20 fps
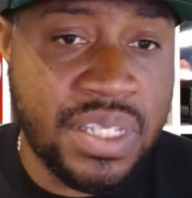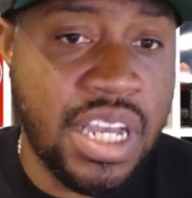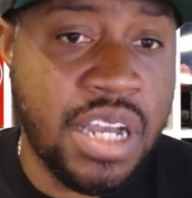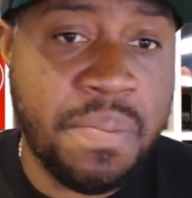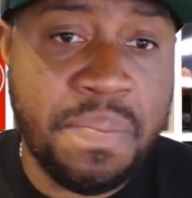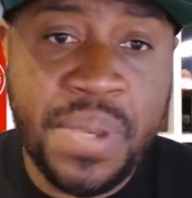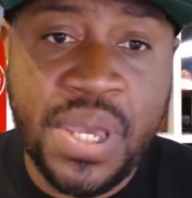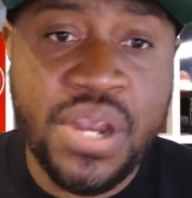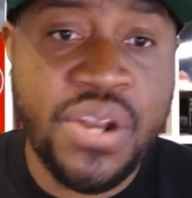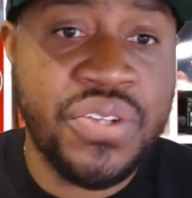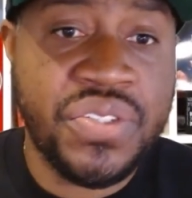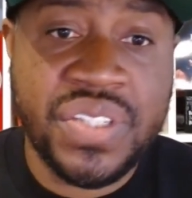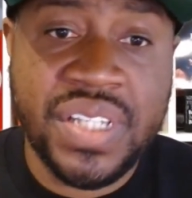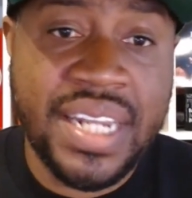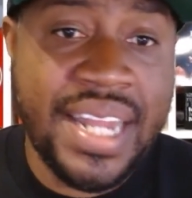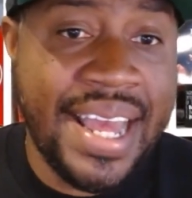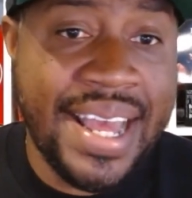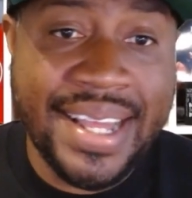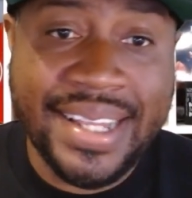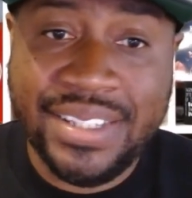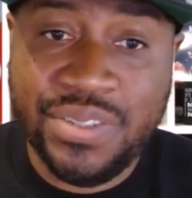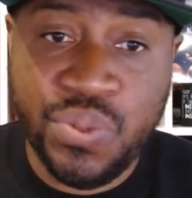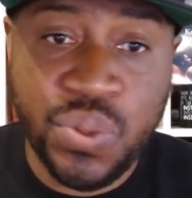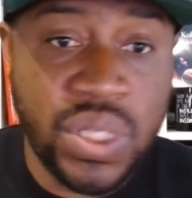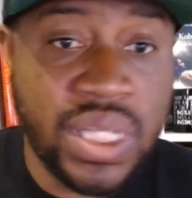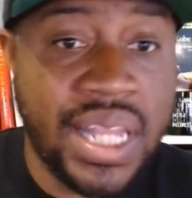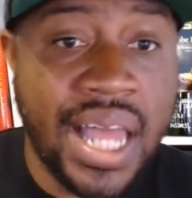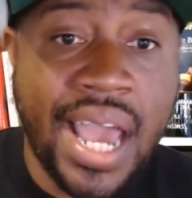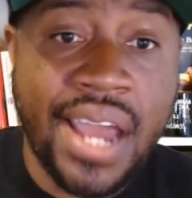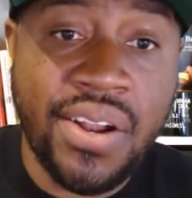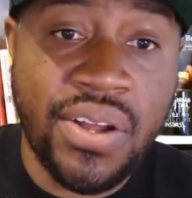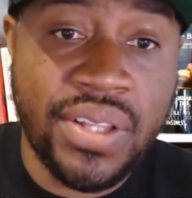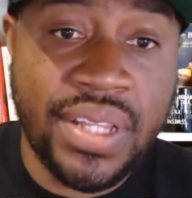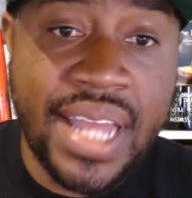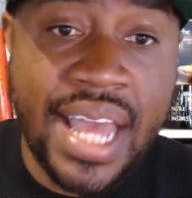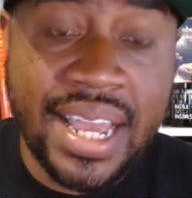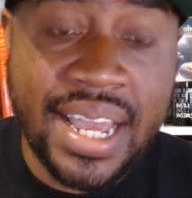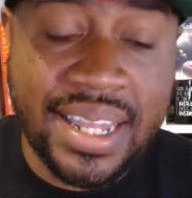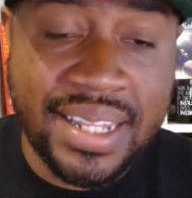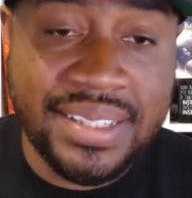Doug Pederson has relied on
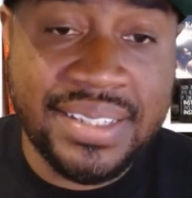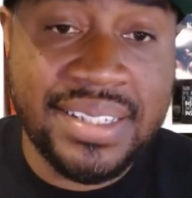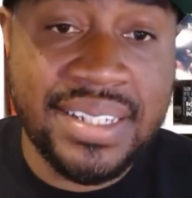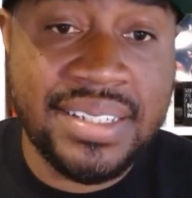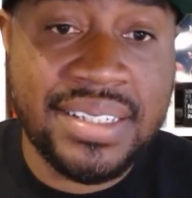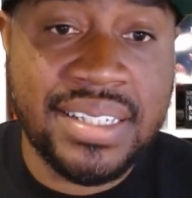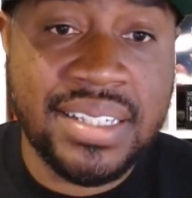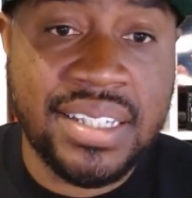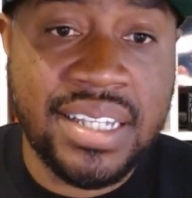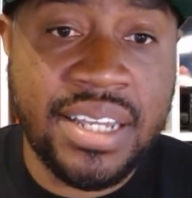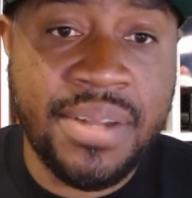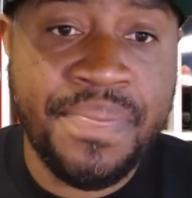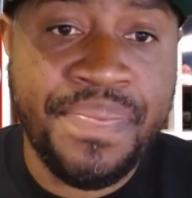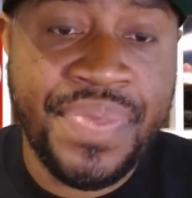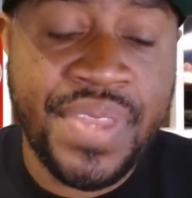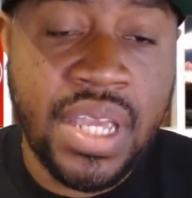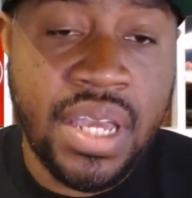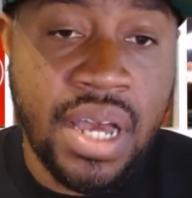that consistently